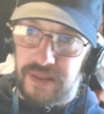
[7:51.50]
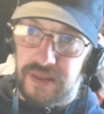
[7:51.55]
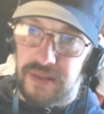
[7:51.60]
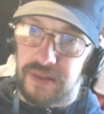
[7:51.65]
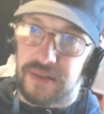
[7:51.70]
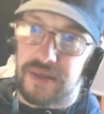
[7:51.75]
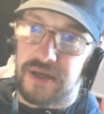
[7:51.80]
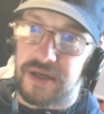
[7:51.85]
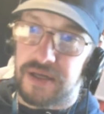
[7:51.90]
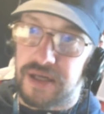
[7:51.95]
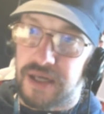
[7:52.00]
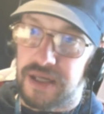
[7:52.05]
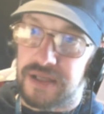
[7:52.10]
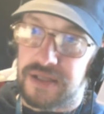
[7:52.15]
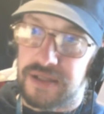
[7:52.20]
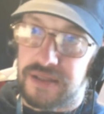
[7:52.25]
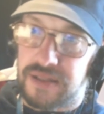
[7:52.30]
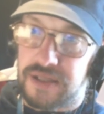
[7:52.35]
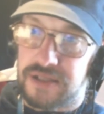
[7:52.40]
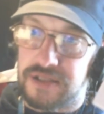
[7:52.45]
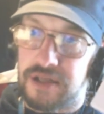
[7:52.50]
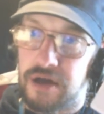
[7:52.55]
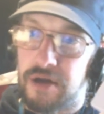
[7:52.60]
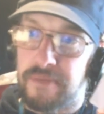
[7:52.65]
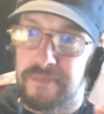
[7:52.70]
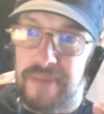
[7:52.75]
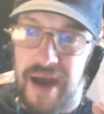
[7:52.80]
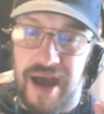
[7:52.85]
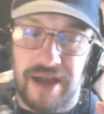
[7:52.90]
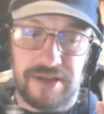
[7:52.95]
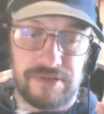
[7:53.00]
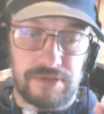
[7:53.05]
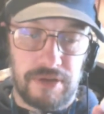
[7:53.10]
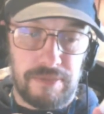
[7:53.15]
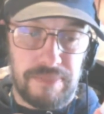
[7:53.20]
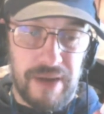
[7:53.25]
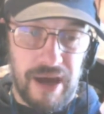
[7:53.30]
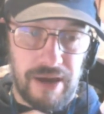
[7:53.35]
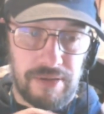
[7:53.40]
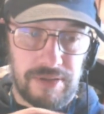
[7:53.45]
there's no battery
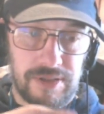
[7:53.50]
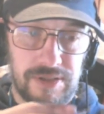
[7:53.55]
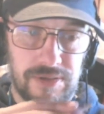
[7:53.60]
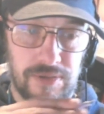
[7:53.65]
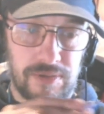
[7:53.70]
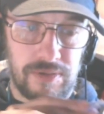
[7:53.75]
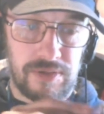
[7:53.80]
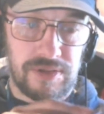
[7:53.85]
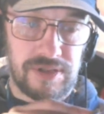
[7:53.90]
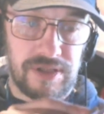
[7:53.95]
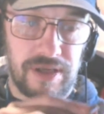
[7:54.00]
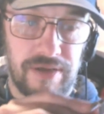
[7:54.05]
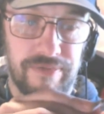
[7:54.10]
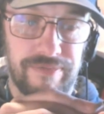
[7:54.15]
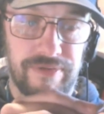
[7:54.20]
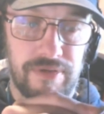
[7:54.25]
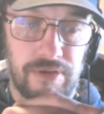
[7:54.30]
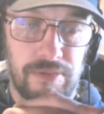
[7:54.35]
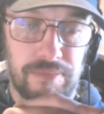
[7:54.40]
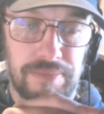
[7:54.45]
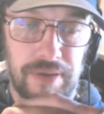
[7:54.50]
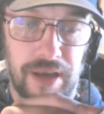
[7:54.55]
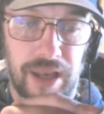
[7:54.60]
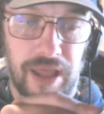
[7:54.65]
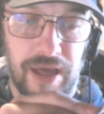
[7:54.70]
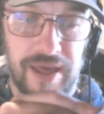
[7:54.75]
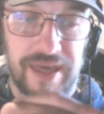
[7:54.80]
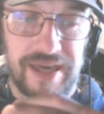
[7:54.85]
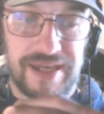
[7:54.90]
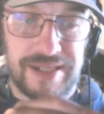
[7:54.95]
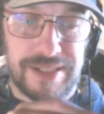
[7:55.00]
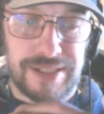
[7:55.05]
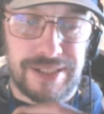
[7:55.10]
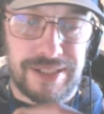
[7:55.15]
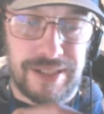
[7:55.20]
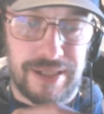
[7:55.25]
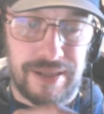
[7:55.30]
power source. If you unplug it,